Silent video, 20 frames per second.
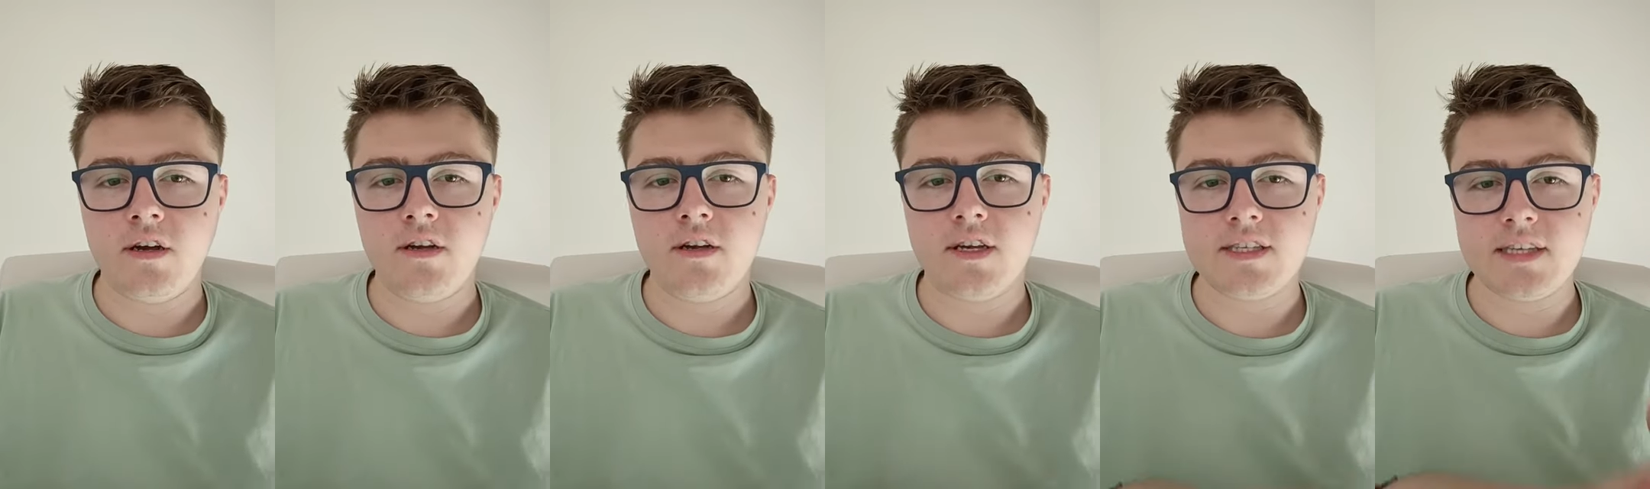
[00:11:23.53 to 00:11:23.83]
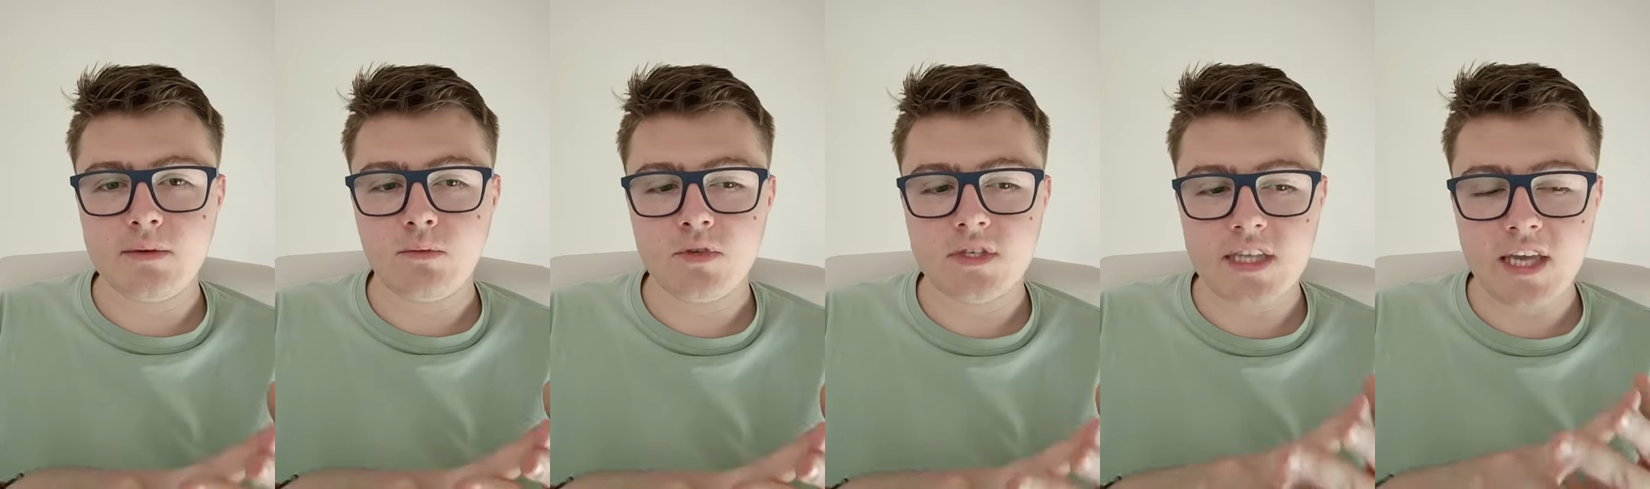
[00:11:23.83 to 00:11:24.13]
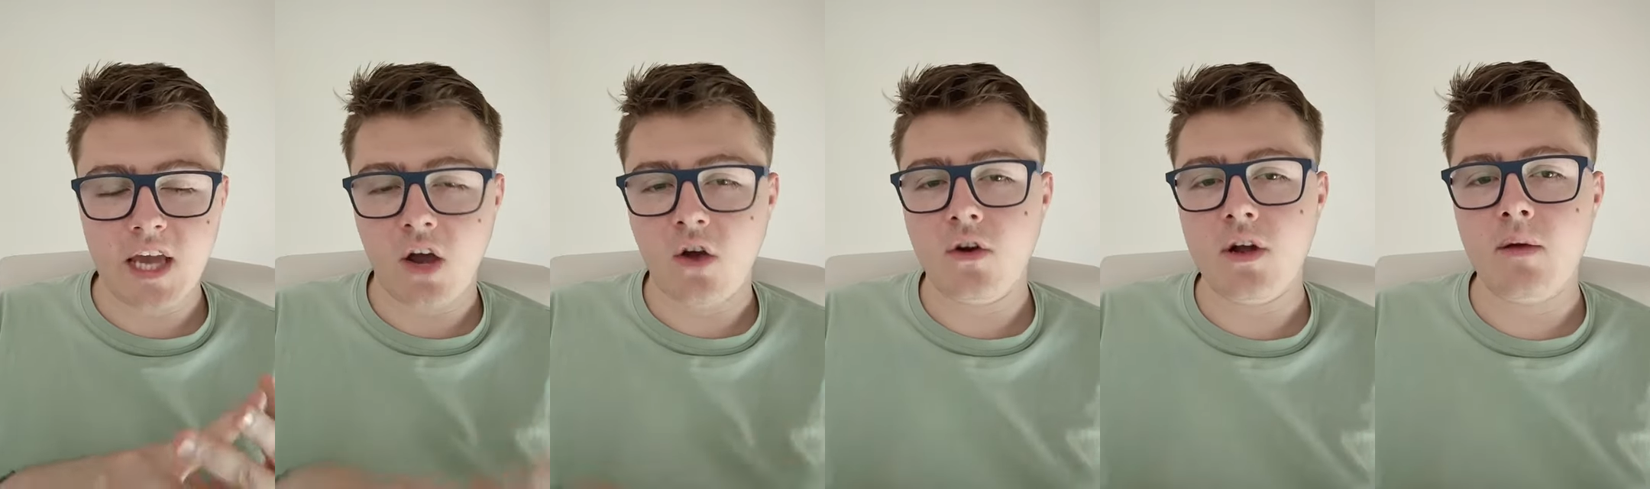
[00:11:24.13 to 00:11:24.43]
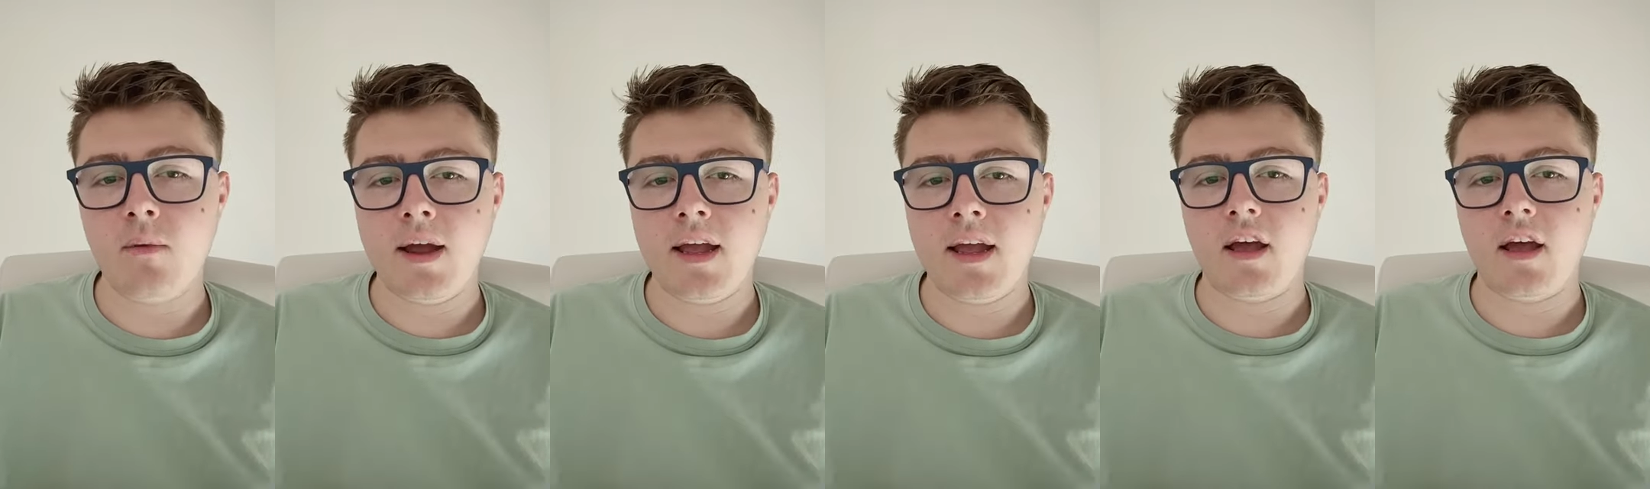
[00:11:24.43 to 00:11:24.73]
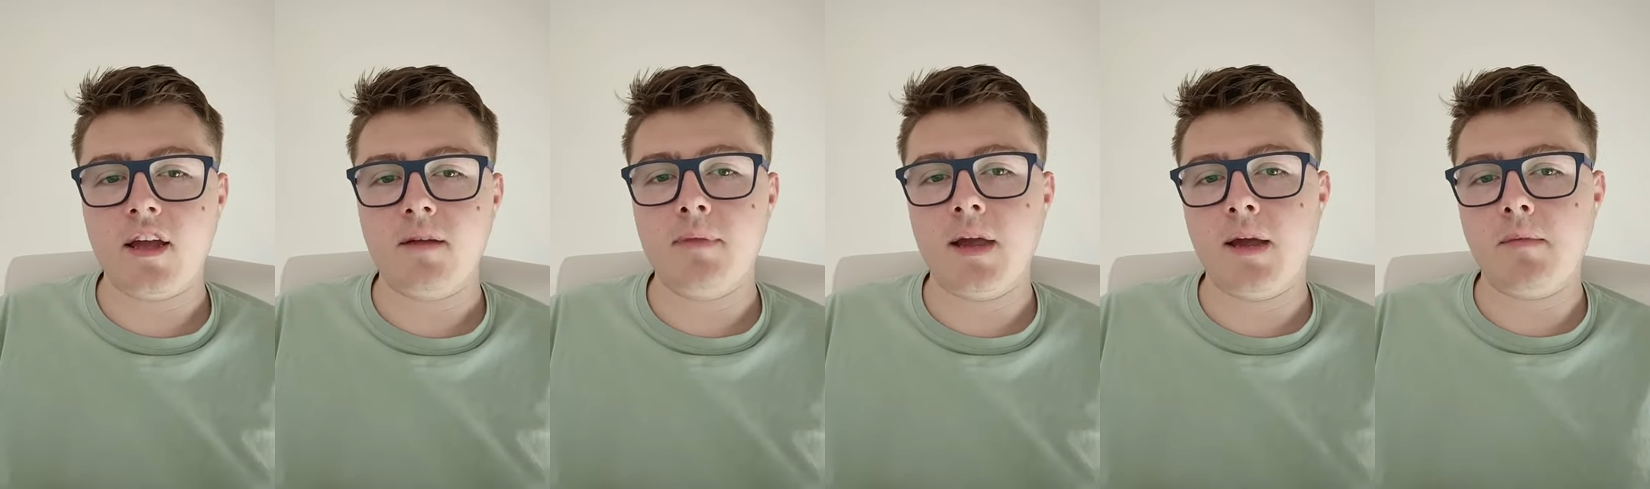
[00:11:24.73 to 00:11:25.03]
because it was the only way I
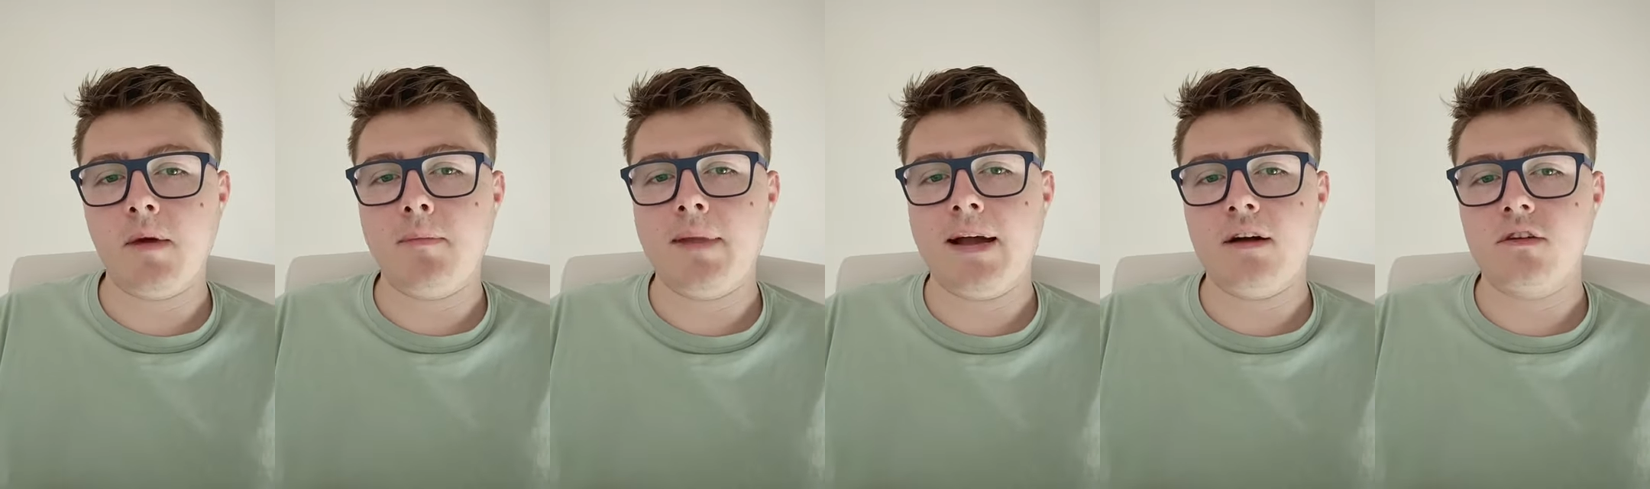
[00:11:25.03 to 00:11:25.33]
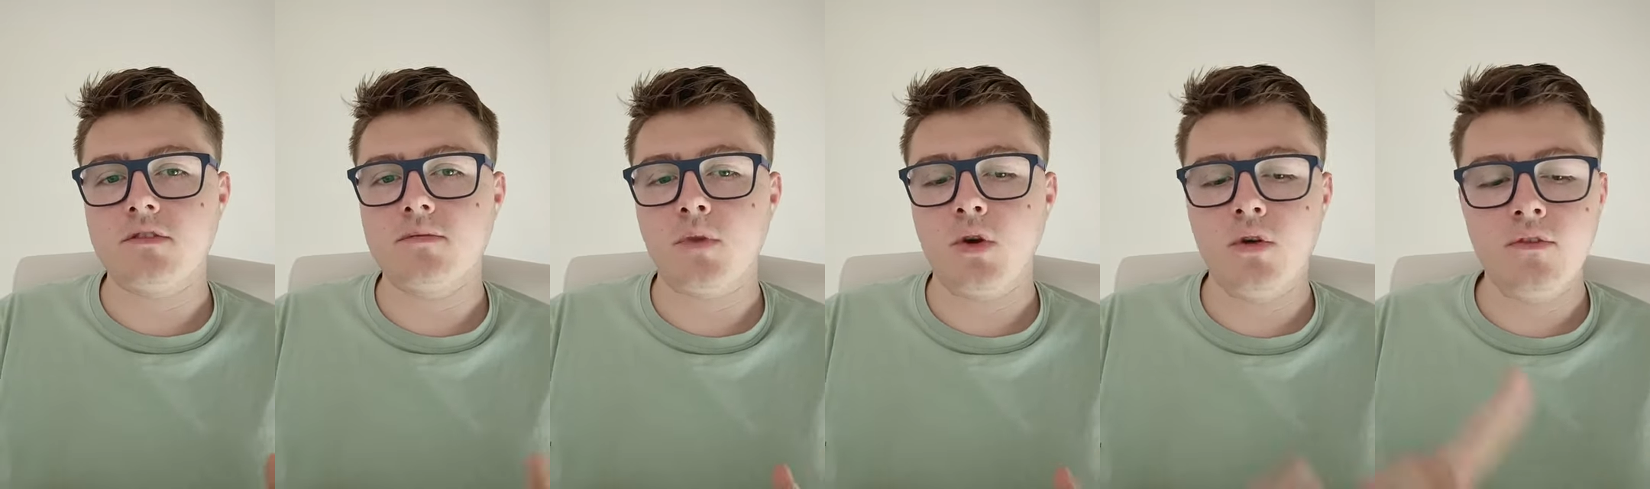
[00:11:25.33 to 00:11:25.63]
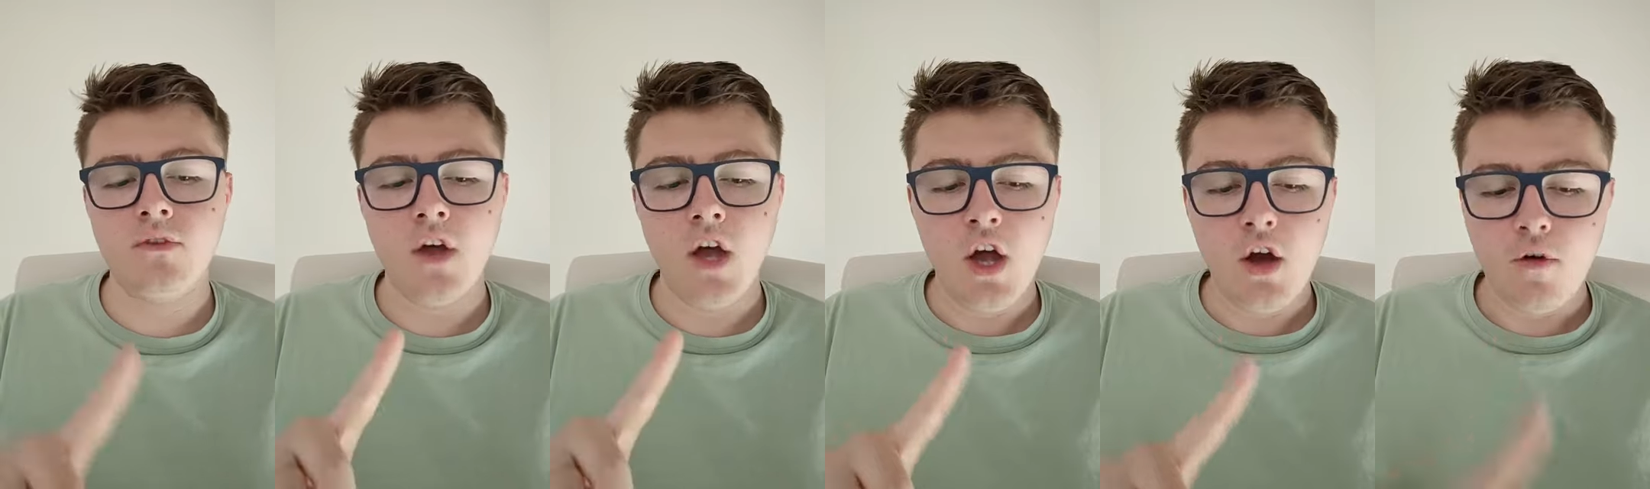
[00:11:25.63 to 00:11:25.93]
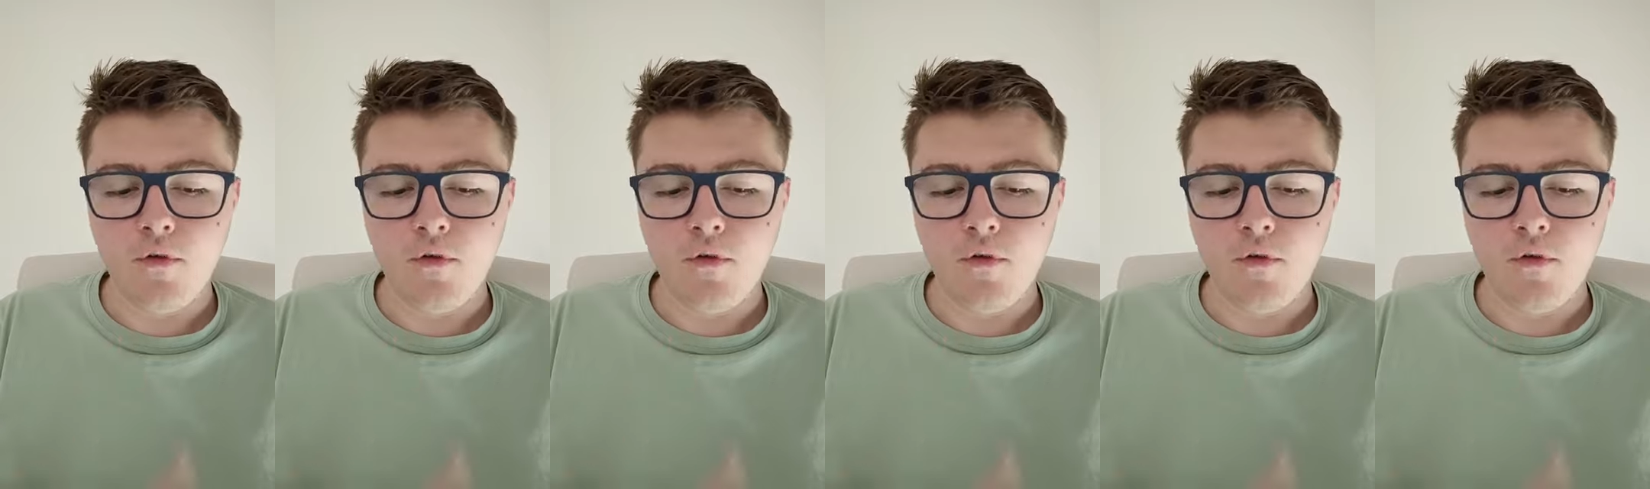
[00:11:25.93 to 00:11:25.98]
could make my bowels move.